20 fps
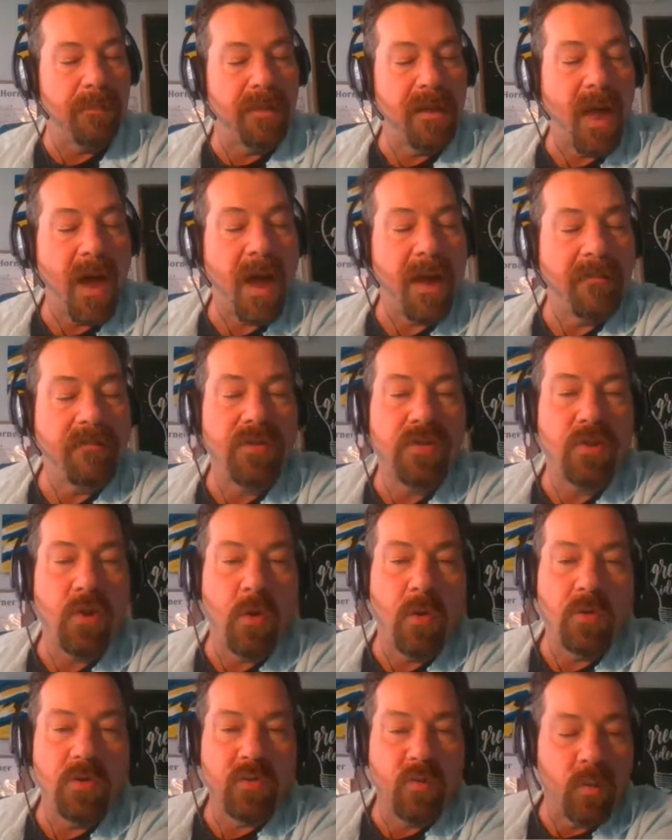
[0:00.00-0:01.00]
live
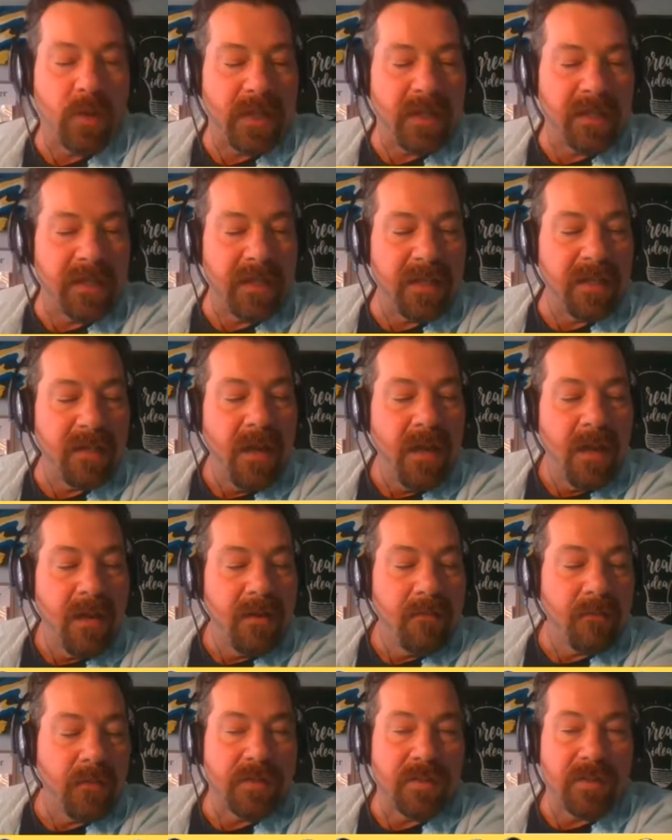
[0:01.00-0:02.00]
shows weekly.
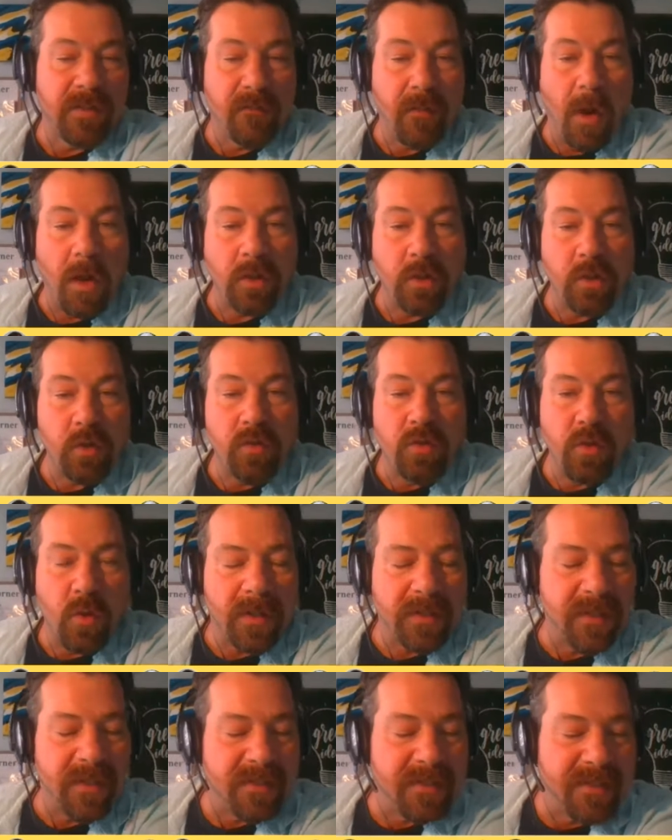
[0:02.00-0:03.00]
First of all, you
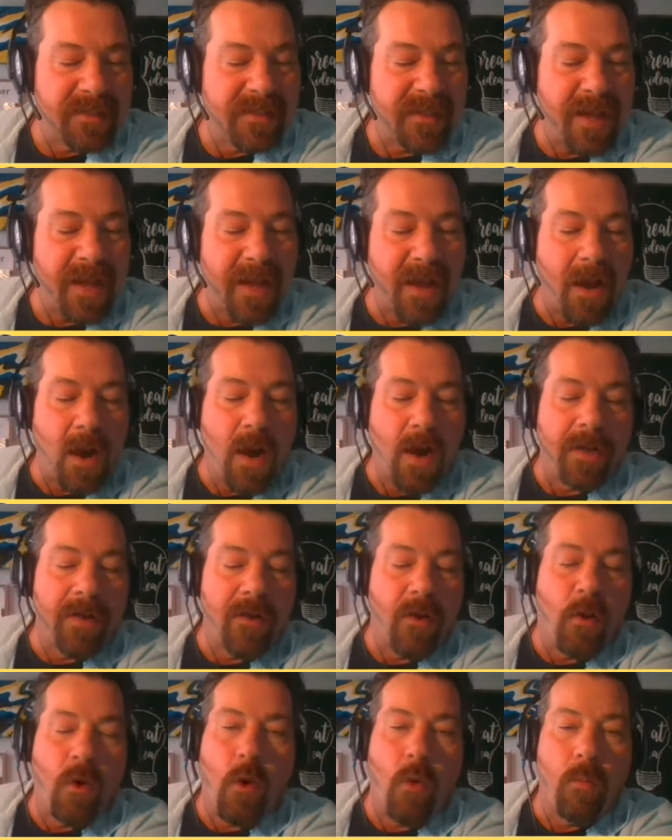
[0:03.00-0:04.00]
joined us today
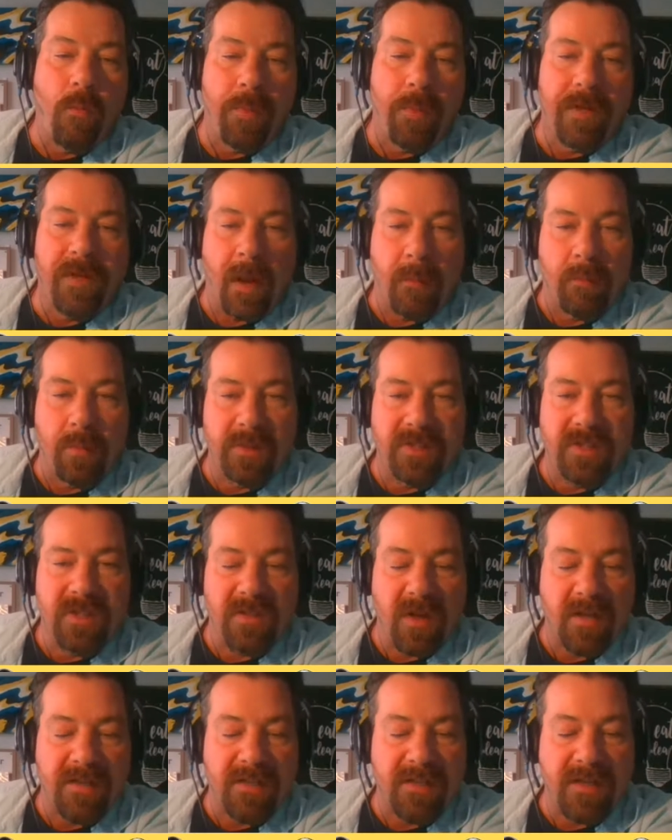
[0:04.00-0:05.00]
on Open Up, which
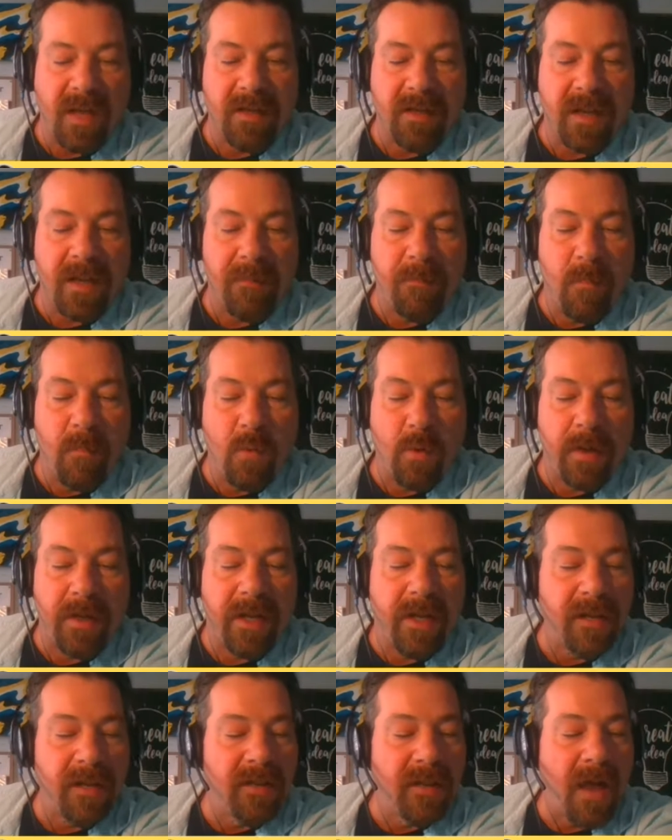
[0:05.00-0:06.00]
is our Sunday
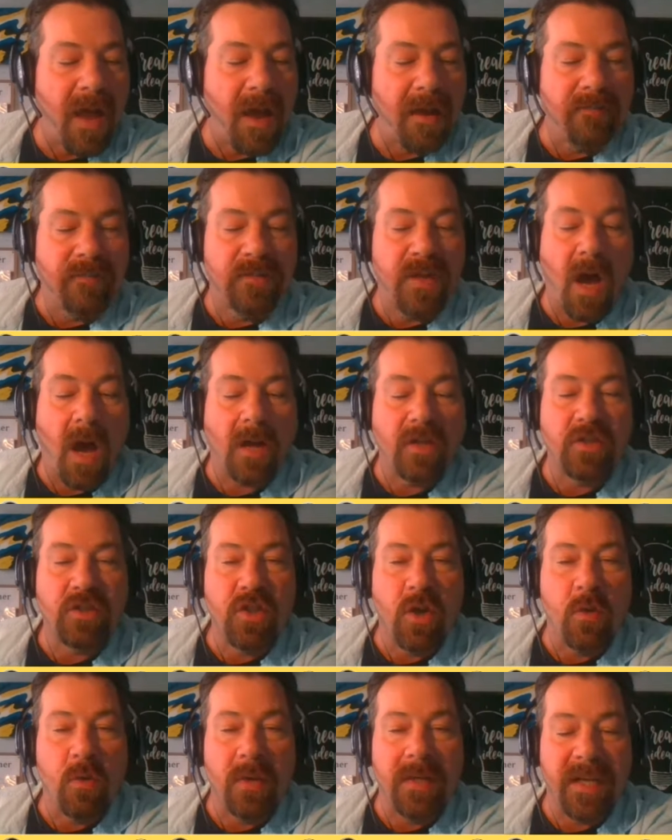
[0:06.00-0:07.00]
morning live talk
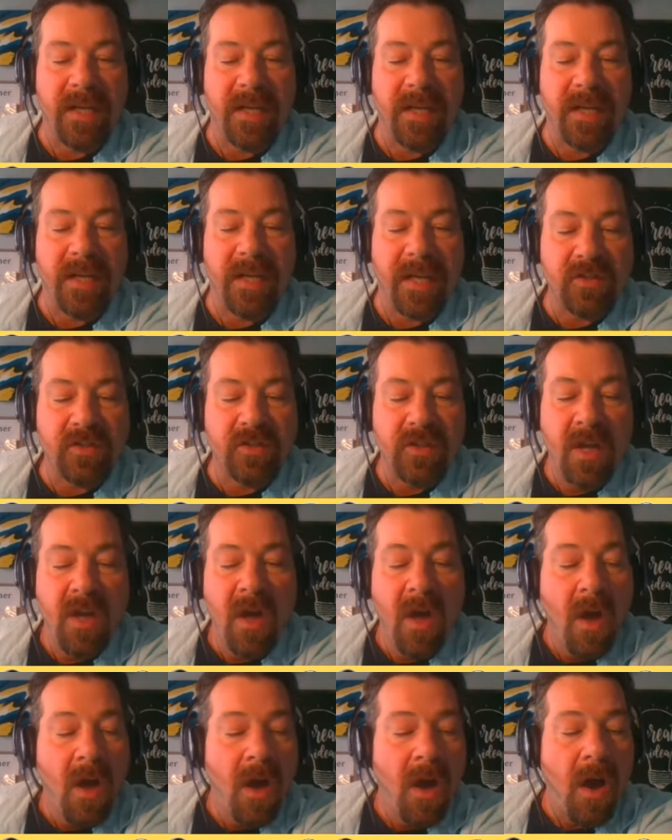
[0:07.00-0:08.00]
show in English,
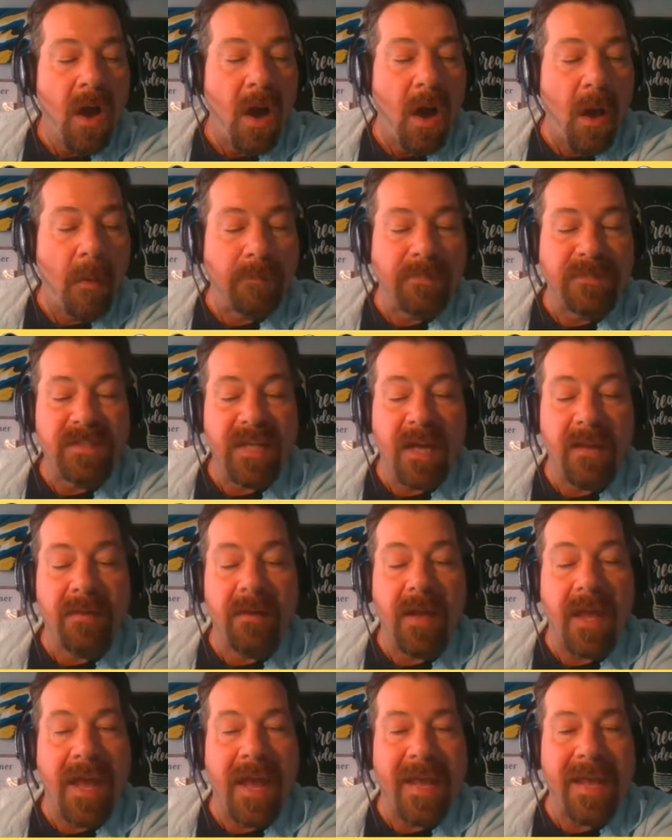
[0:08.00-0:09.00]

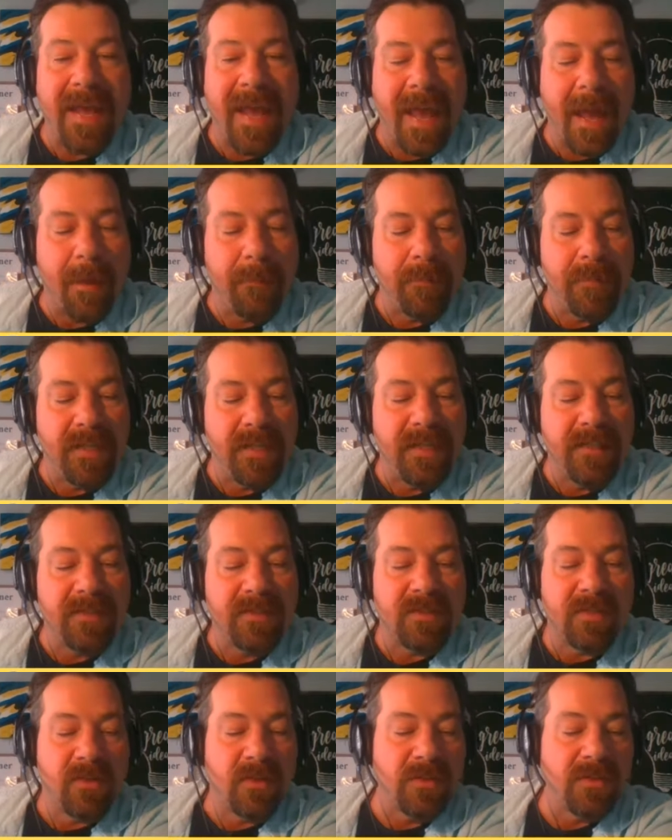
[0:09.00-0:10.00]
10 a.m.
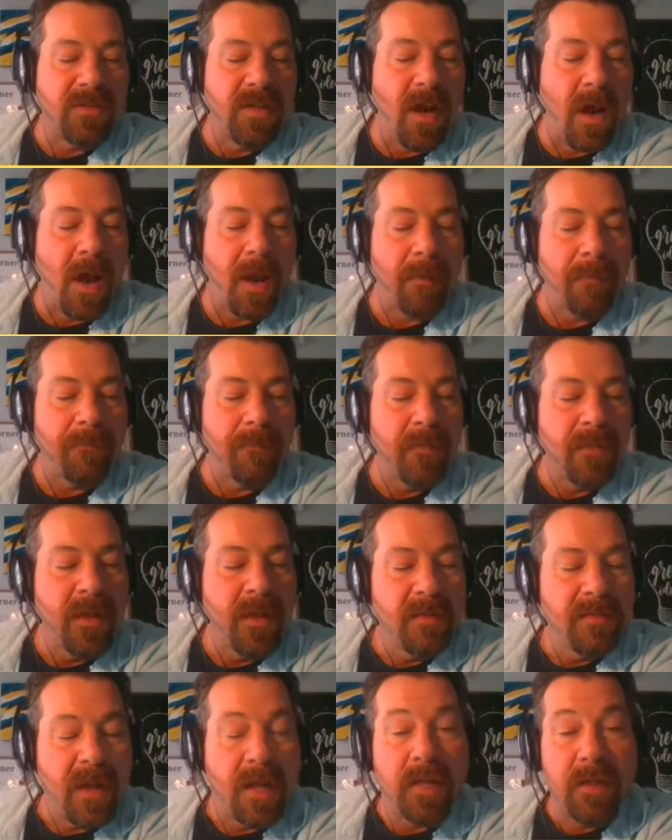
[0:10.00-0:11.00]
Eastern Time.
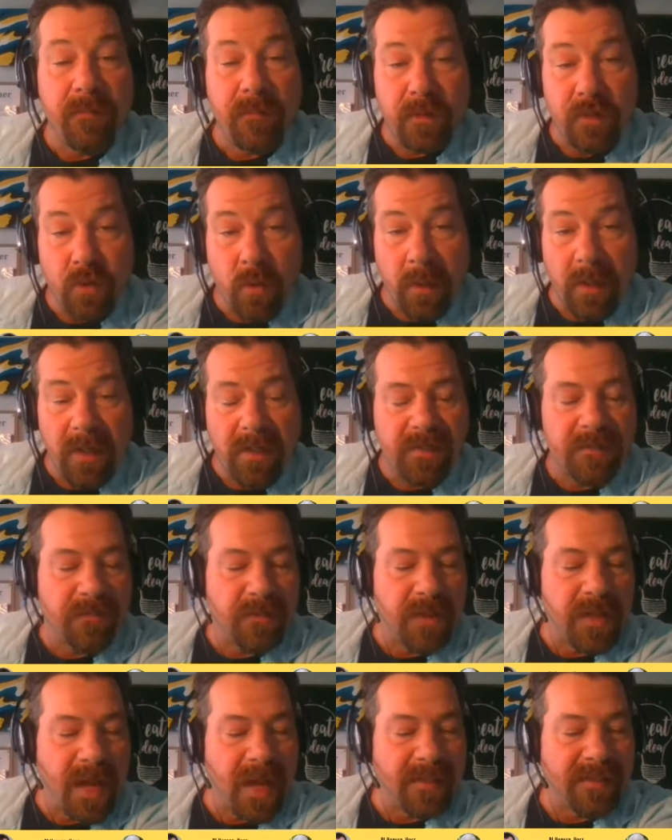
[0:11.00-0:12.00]
Thank you for joining us
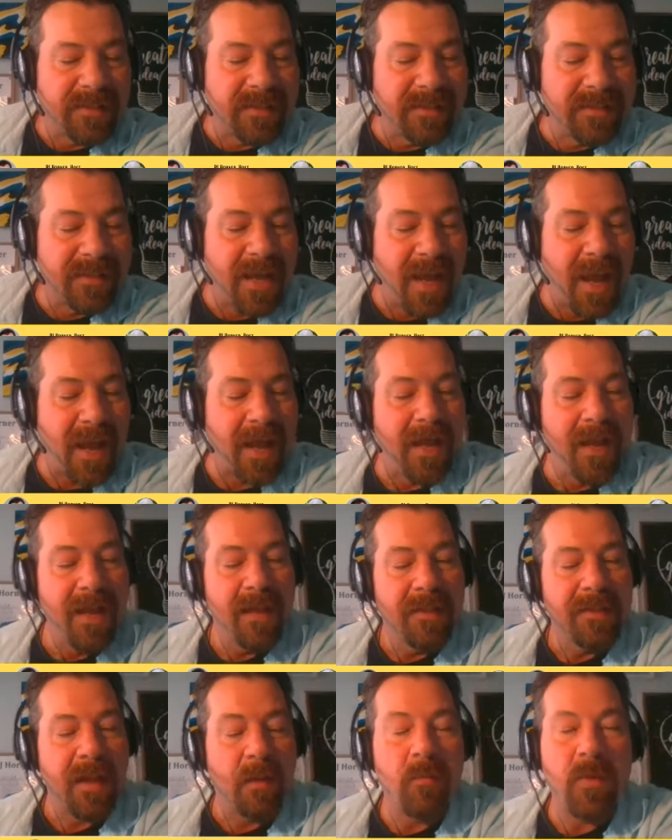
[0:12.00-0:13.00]
for that today.
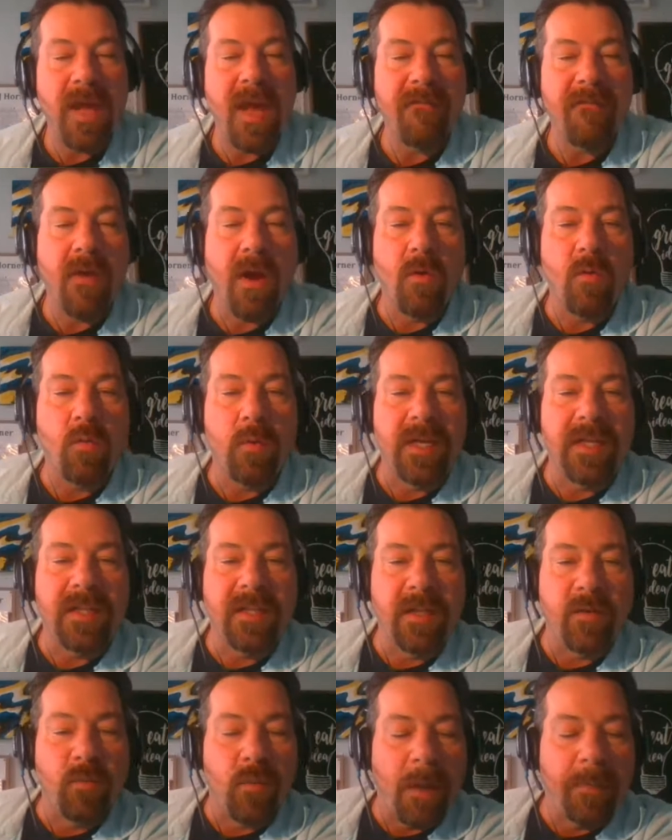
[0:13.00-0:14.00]
Then we have our
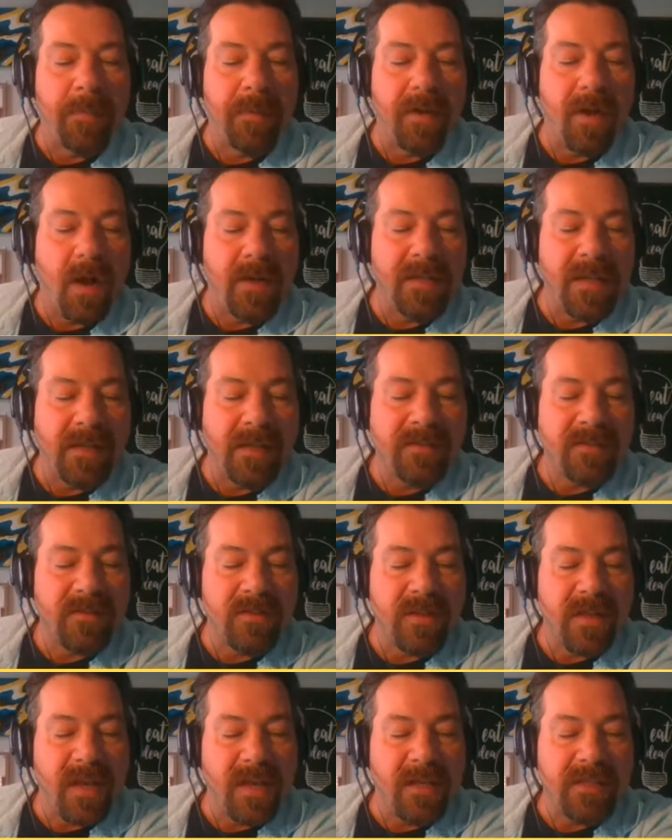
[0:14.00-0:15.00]
weekly webinar
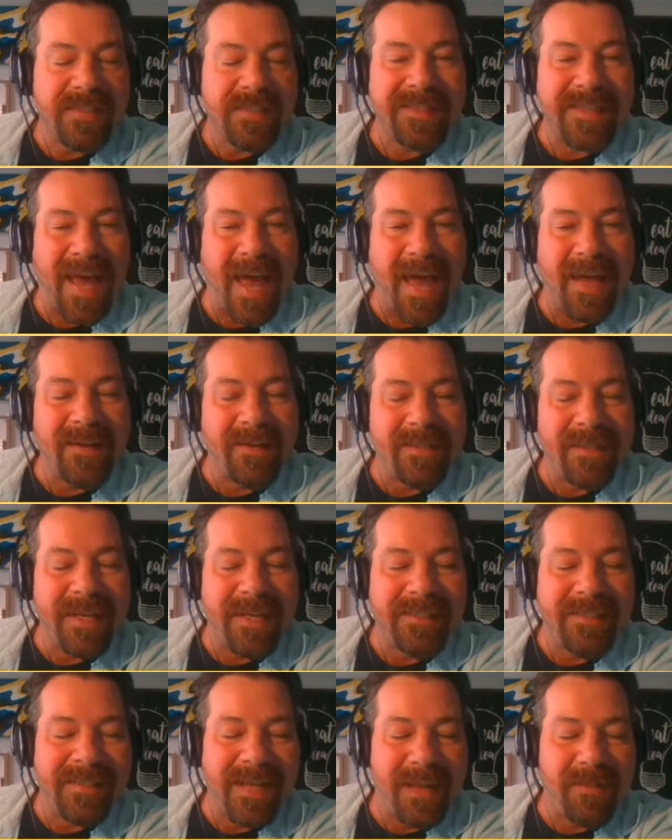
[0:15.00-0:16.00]
yesterday,
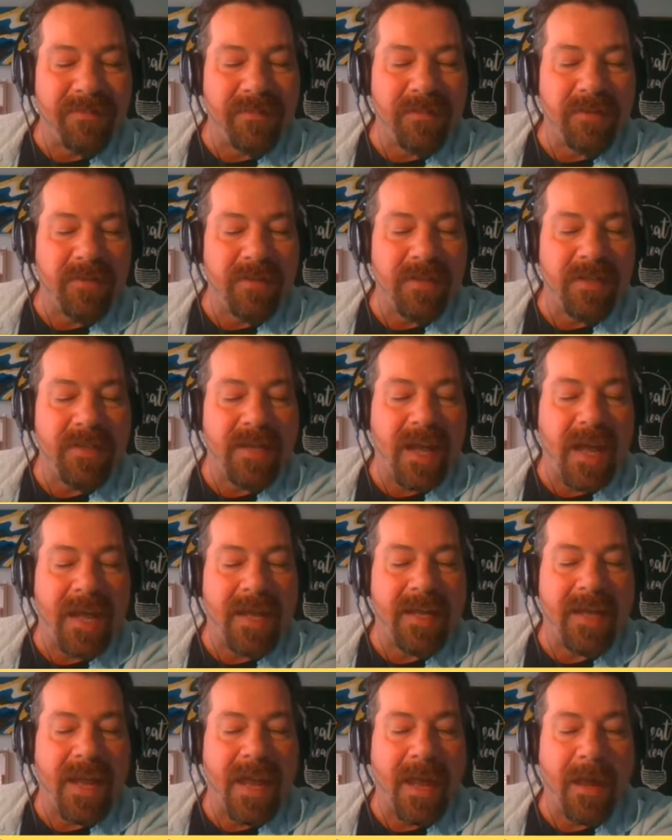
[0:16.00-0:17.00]
Saturday, 10:30
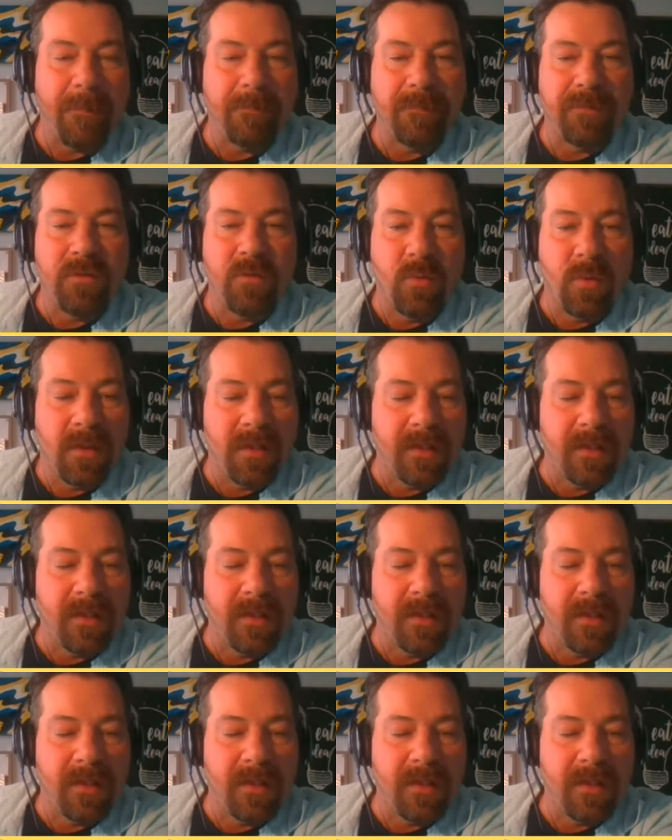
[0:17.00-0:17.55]
a.m. to